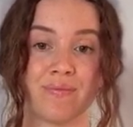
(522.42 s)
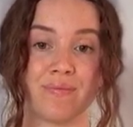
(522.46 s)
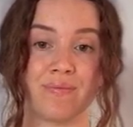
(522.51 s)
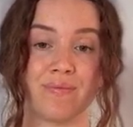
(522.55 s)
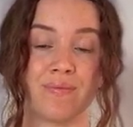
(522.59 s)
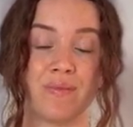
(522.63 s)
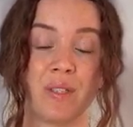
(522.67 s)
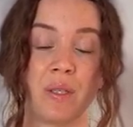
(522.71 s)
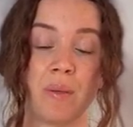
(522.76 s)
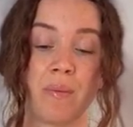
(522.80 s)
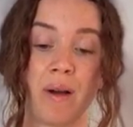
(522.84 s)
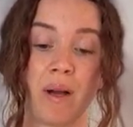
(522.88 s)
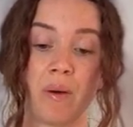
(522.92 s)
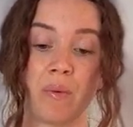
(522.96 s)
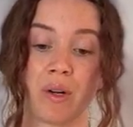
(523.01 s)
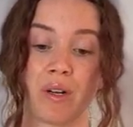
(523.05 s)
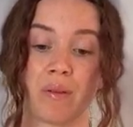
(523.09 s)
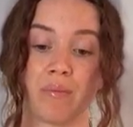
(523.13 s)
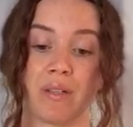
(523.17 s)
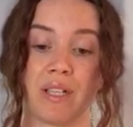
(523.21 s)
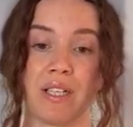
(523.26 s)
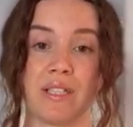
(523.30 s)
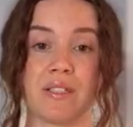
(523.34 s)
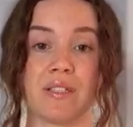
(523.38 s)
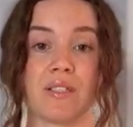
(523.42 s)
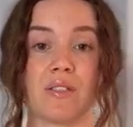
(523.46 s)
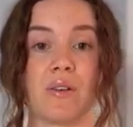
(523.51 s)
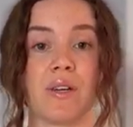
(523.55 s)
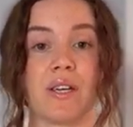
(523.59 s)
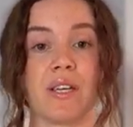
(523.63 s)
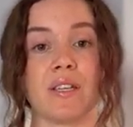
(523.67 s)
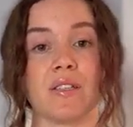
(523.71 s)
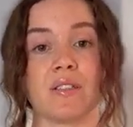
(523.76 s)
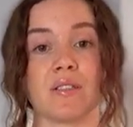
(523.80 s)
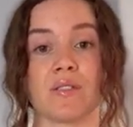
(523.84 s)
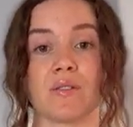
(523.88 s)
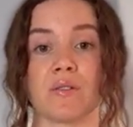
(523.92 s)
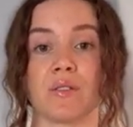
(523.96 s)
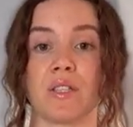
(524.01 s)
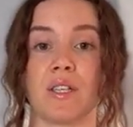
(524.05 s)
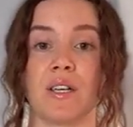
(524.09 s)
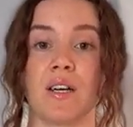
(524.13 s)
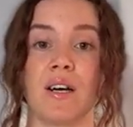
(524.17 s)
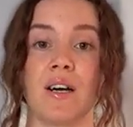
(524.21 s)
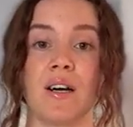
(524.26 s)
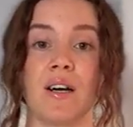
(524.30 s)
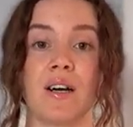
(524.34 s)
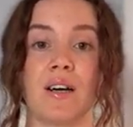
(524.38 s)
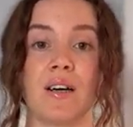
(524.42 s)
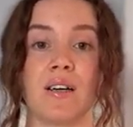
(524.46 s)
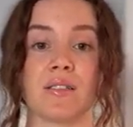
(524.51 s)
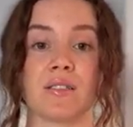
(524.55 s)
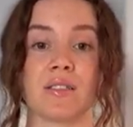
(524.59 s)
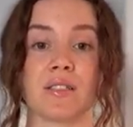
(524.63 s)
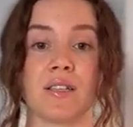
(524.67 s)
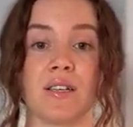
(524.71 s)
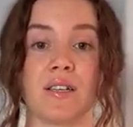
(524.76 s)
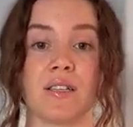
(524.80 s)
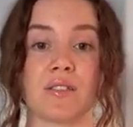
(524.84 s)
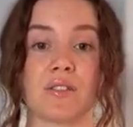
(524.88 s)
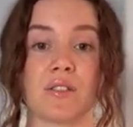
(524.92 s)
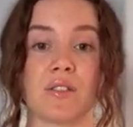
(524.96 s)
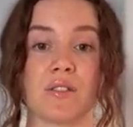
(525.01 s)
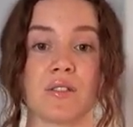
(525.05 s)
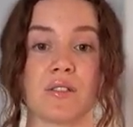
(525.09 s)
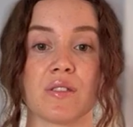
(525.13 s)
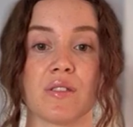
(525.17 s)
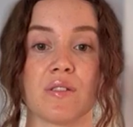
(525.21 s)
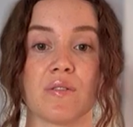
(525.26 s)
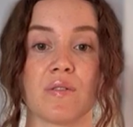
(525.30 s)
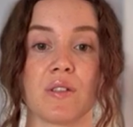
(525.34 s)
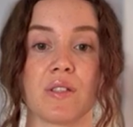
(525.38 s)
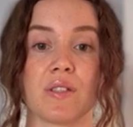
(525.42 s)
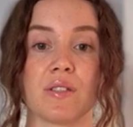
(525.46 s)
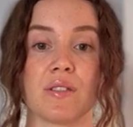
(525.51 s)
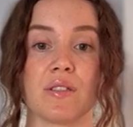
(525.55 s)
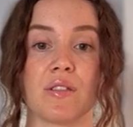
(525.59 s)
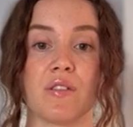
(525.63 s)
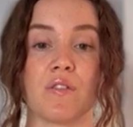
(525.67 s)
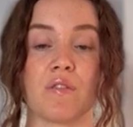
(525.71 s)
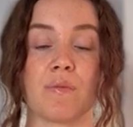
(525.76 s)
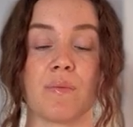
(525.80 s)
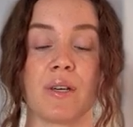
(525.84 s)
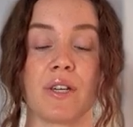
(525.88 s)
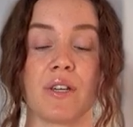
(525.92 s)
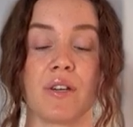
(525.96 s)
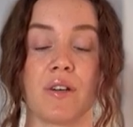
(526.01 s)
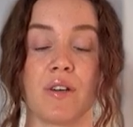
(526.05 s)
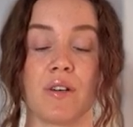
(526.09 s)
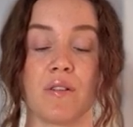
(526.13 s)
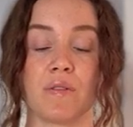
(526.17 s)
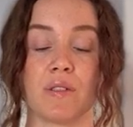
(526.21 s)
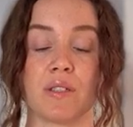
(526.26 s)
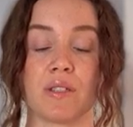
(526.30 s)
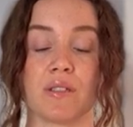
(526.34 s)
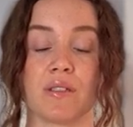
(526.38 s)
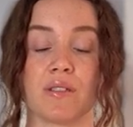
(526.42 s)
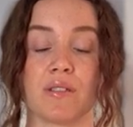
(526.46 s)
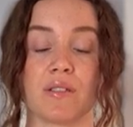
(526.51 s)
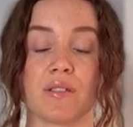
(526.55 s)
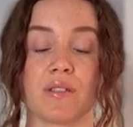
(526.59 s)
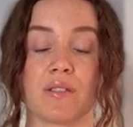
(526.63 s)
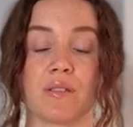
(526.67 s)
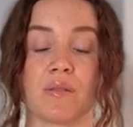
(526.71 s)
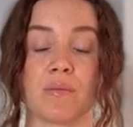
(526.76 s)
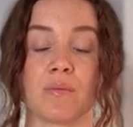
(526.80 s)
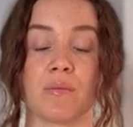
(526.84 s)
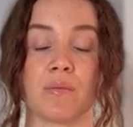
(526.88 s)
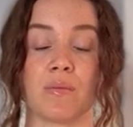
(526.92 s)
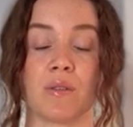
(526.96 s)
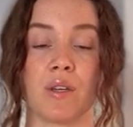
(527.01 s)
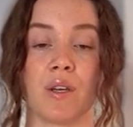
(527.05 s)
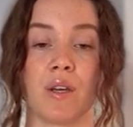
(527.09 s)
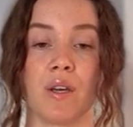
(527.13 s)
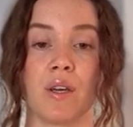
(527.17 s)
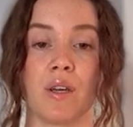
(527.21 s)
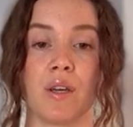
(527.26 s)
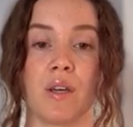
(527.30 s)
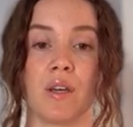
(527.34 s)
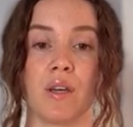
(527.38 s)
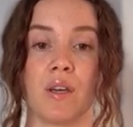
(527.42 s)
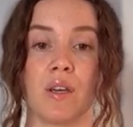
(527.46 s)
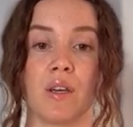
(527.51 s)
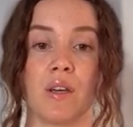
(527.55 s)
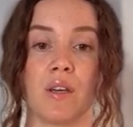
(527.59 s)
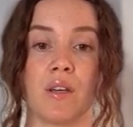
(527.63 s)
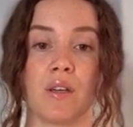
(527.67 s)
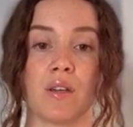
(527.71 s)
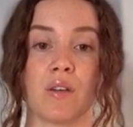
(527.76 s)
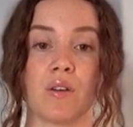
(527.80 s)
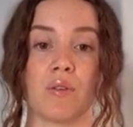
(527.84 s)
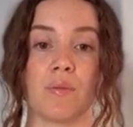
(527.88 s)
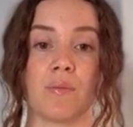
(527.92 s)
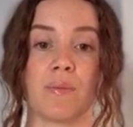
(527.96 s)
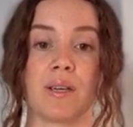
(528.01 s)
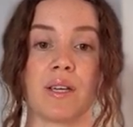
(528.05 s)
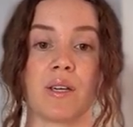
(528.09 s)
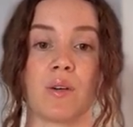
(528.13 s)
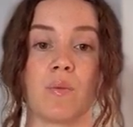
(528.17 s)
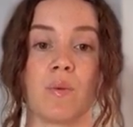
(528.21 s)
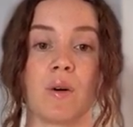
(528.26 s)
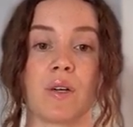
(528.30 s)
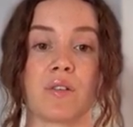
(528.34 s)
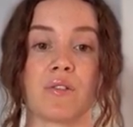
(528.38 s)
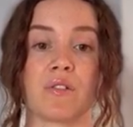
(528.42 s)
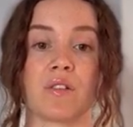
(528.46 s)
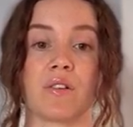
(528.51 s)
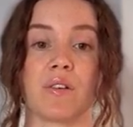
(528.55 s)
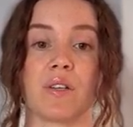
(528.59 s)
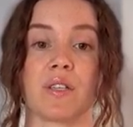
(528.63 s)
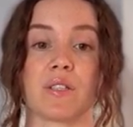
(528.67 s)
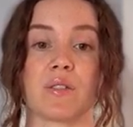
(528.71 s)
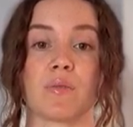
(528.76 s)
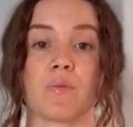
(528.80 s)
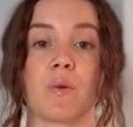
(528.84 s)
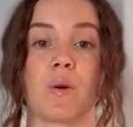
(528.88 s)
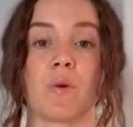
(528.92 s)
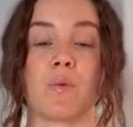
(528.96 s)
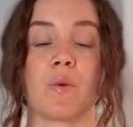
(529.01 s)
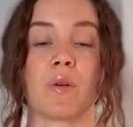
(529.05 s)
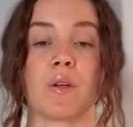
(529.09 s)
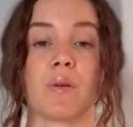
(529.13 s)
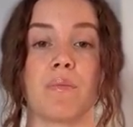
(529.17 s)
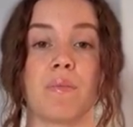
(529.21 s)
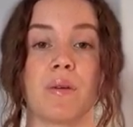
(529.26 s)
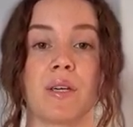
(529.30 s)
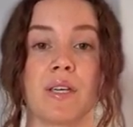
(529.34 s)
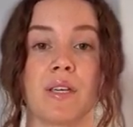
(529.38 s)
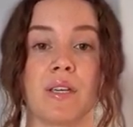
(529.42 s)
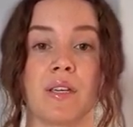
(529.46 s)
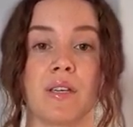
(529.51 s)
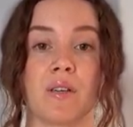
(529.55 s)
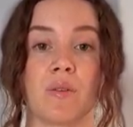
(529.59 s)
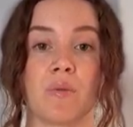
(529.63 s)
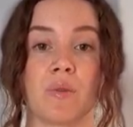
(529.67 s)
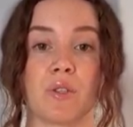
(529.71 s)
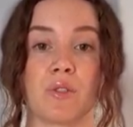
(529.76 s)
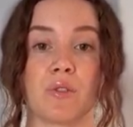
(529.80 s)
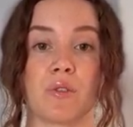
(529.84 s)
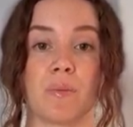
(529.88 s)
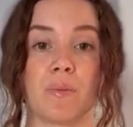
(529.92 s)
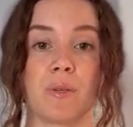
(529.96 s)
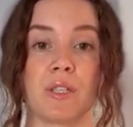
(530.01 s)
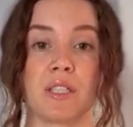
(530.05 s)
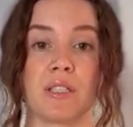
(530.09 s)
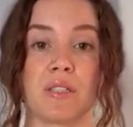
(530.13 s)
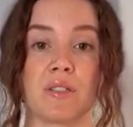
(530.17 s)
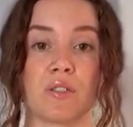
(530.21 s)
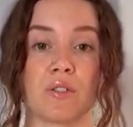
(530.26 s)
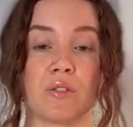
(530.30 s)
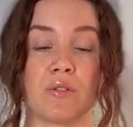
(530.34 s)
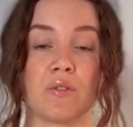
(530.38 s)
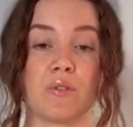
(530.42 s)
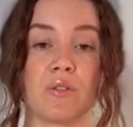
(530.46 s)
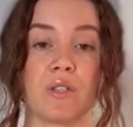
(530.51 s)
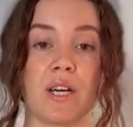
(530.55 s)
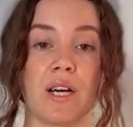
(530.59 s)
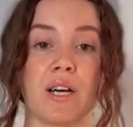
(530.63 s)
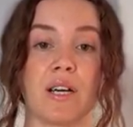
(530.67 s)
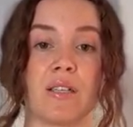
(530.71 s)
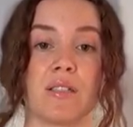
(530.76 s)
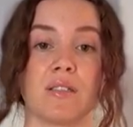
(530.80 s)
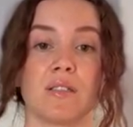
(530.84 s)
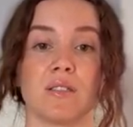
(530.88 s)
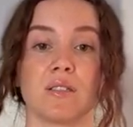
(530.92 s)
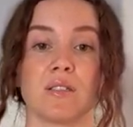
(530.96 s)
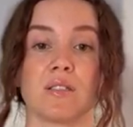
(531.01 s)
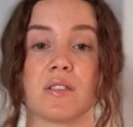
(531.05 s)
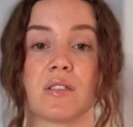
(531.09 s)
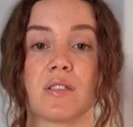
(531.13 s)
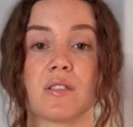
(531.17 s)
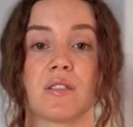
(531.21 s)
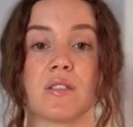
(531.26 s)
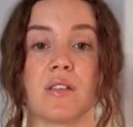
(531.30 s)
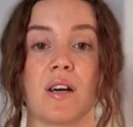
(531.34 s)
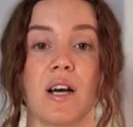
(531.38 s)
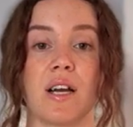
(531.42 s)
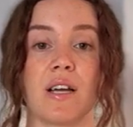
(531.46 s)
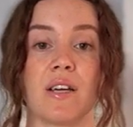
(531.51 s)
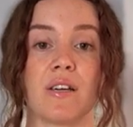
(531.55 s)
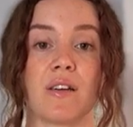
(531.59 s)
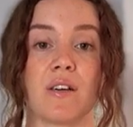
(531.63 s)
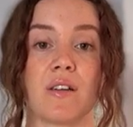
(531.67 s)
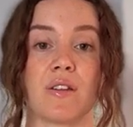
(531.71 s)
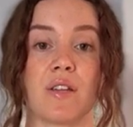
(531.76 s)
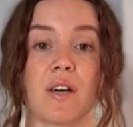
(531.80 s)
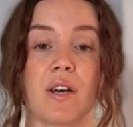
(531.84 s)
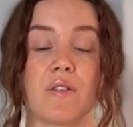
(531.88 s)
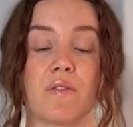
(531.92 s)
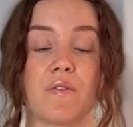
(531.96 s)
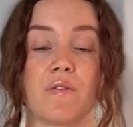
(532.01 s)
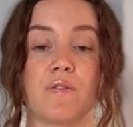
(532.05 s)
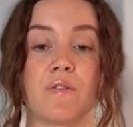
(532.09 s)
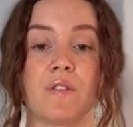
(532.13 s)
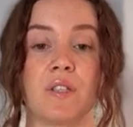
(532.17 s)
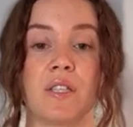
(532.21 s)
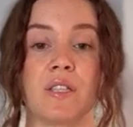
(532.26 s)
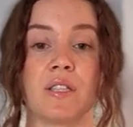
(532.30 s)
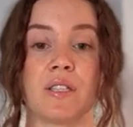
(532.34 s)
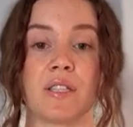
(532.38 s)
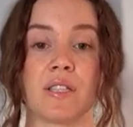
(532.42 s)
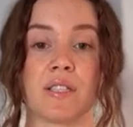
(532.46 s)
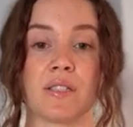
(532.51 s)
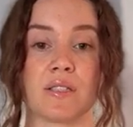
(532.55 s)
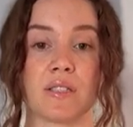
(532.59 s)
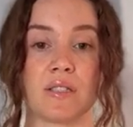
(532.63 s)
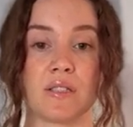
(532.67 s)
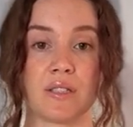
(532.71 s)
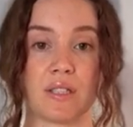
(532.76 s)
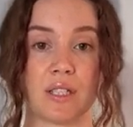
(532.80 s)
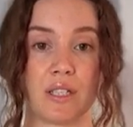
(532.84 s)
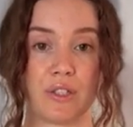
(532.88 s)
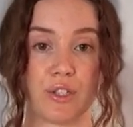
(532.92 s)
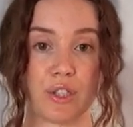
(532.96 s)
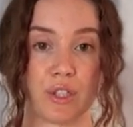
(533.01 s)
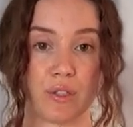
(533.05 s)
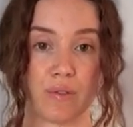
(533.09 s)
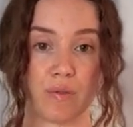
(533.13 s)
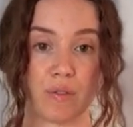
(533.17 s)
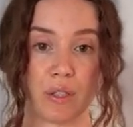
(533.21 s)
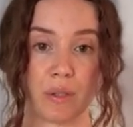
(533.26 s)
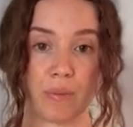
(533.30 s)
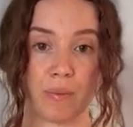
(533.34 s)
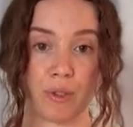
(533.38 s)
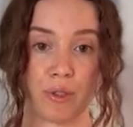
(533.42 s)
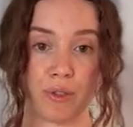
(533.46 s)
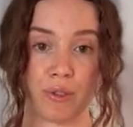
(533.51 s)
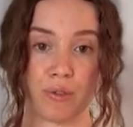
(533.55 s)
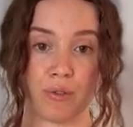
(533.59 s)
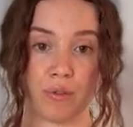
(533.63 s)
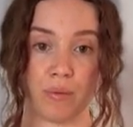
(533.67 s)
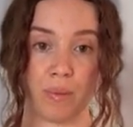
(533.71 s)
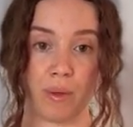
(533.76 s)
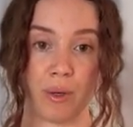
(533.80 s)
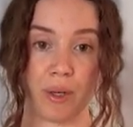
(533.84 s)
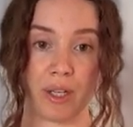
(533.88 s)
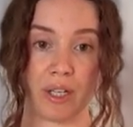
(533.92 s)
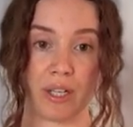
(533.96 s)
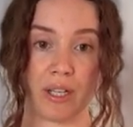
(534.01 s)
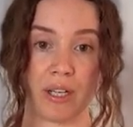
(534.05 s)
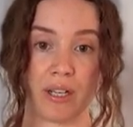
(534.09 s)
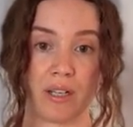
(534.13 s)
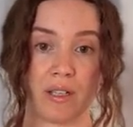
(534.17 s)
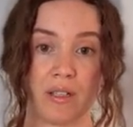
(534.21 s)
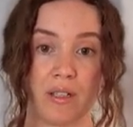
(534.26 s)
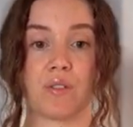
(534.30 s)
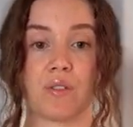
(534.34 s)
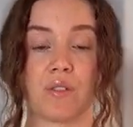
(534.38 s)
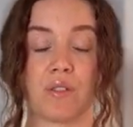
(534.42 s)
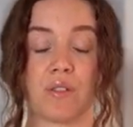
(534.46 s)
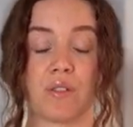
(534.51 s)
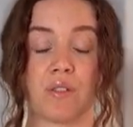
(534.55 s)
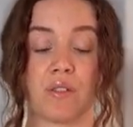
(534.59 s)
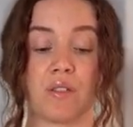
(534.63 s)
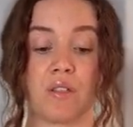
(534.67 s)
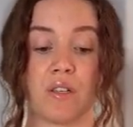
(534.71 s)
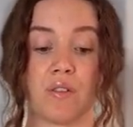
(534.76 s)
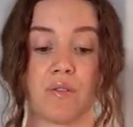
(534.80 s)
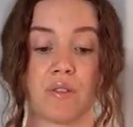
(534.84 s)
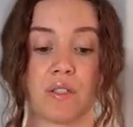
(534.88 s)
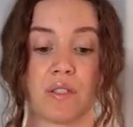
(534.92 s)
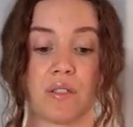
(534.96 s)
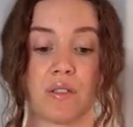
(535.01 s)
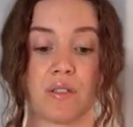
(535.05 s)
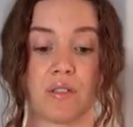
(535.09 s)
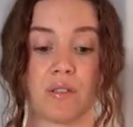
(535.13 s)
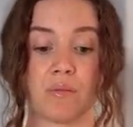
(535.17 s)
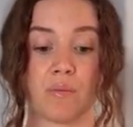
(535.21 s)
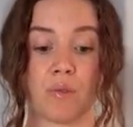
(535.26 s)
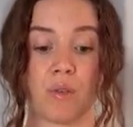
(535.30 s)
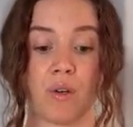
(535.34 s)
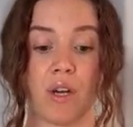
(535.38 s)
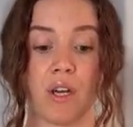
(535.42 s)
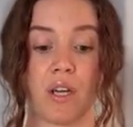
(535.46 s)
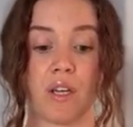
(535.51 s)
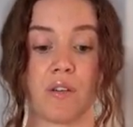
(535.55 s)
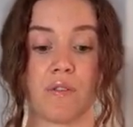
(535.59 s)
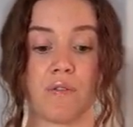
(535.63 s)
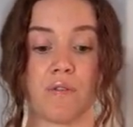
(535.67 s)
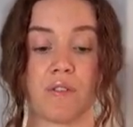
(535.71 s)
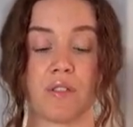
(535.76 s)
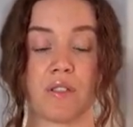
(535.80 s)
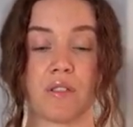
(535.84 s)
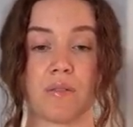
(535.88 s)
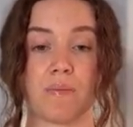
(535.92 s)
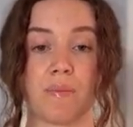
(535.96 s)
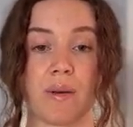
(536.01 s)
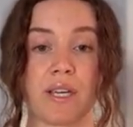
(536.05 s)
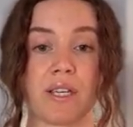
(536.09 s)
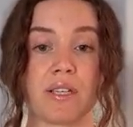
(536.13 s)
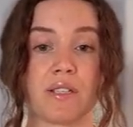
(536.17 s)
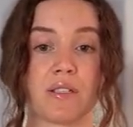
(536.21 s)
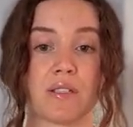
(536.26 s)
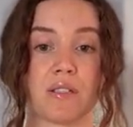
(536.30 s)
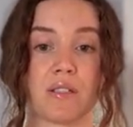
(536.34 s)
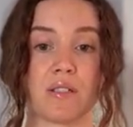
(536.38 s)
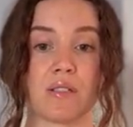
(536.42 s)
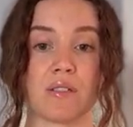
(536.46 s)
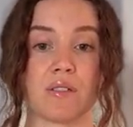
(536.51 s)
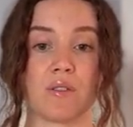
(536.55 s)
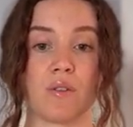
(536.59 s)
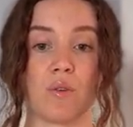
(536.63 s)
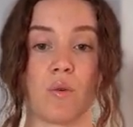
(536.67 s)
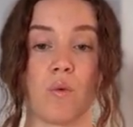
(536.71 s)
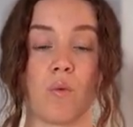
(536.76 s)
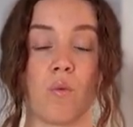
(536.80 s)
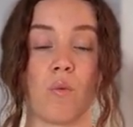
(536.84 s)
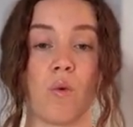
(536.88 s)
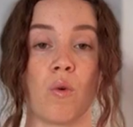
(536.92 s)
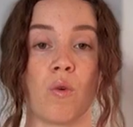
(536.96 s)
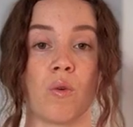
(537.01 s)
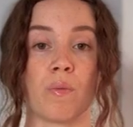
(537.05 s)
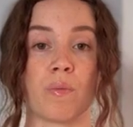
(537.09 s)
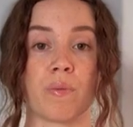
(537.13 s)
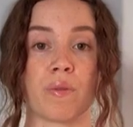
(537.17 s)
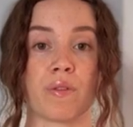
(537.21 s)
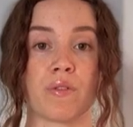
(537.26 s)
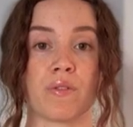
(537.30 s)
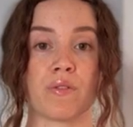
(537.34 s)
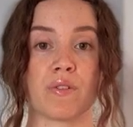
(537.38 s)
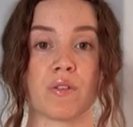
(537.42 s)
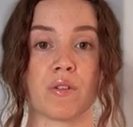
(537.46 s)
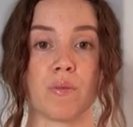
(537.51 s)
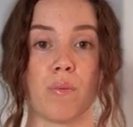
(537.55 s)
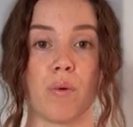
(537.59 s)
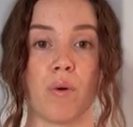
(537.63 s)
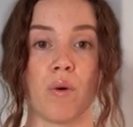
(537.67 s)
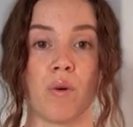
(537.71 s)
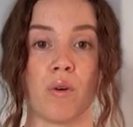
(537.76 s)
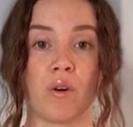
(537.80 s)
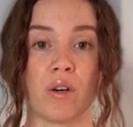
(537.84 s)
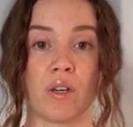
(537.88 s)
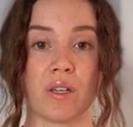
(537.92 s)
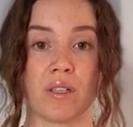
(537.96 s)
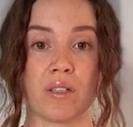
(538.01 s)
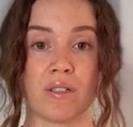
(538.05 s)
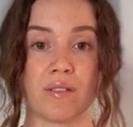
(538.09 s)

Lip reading: You might want to place your hands on your heart to ask yourself this. If my nervous system could make one request, what would it be? We're dropping into that desire, that feeling sensation of the emotional body now. Does the nervous system crave space, warmth, support?